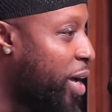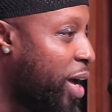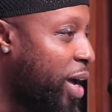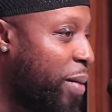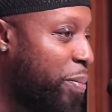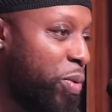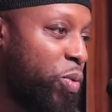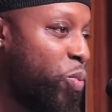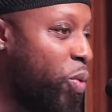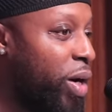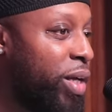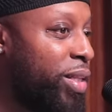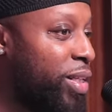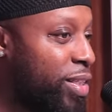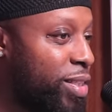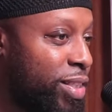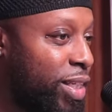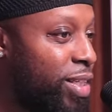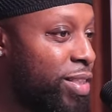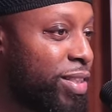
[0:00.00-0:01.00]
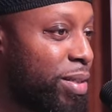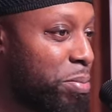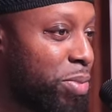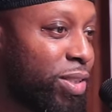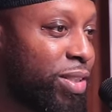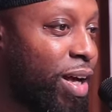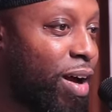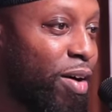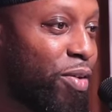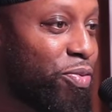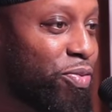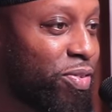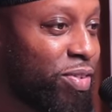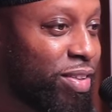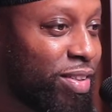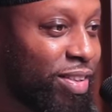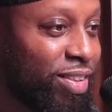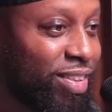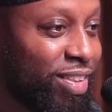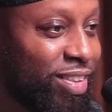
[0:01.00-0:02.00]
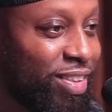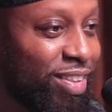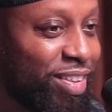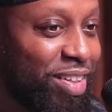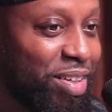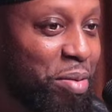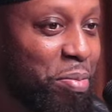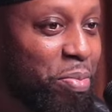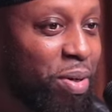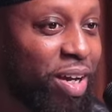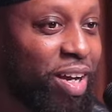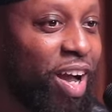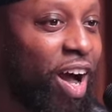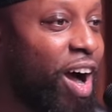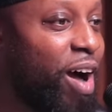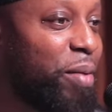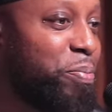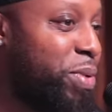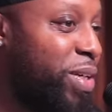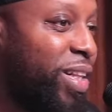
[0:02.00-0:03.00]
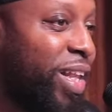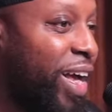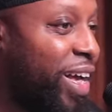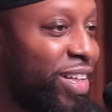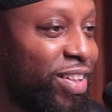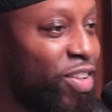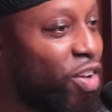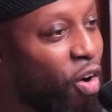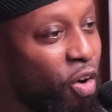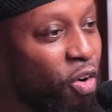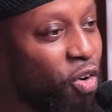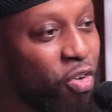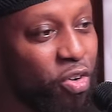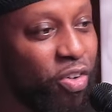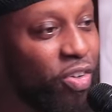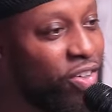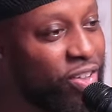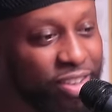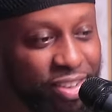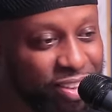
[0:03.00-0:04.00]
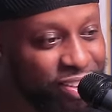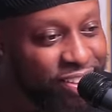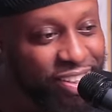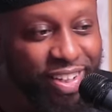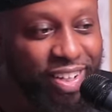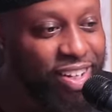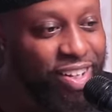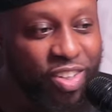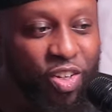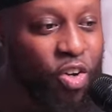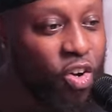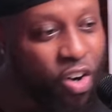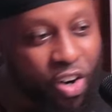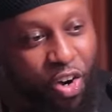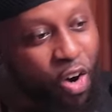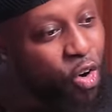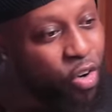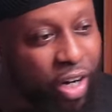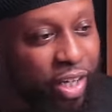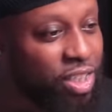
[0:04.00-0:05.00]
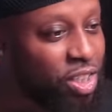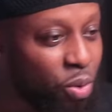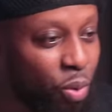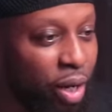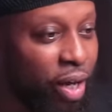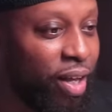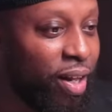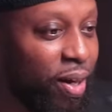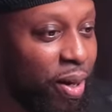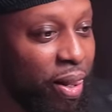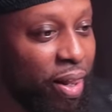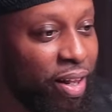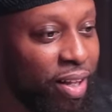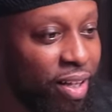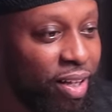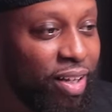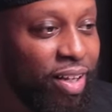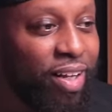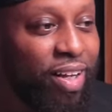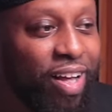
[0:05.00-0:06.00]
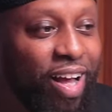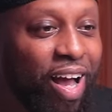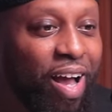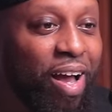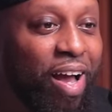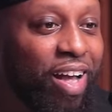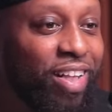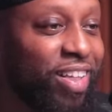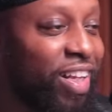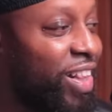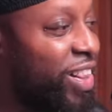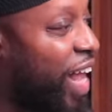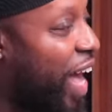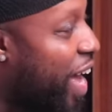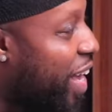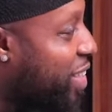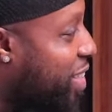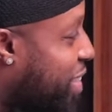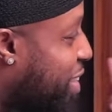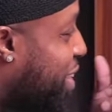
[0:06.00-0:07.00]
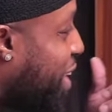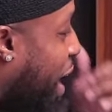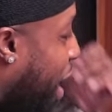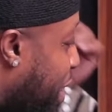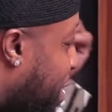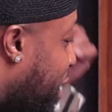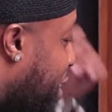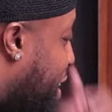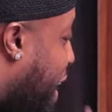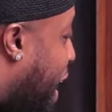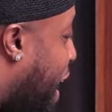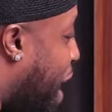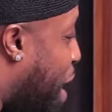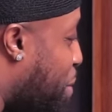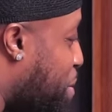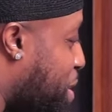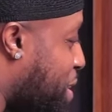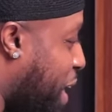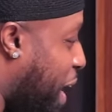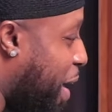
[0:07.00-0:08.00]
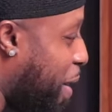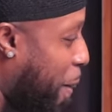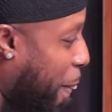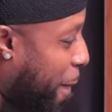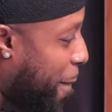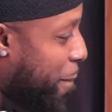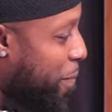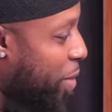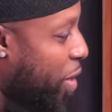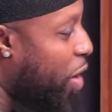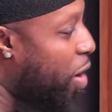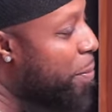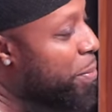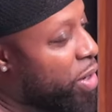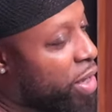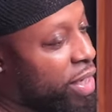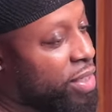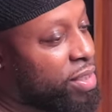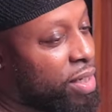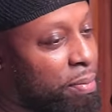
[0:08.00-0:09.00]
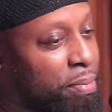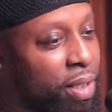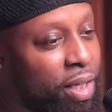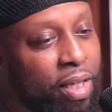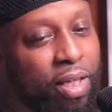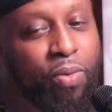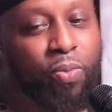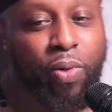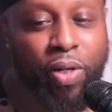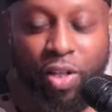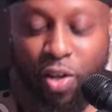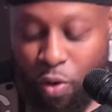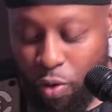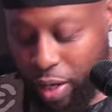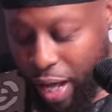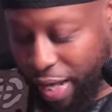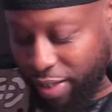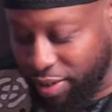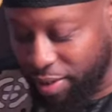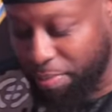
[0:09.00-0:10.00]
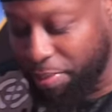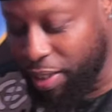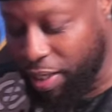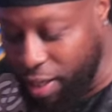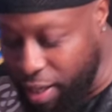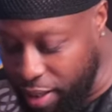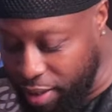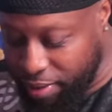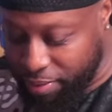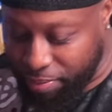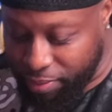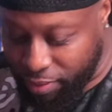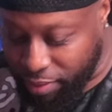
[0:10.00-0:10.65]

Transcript: I be wanting to see some stuff. But God be like, no, you're gonna go this way. The last the other day I was like, oh, I'm gonna get something to eat. Went go got something to eat.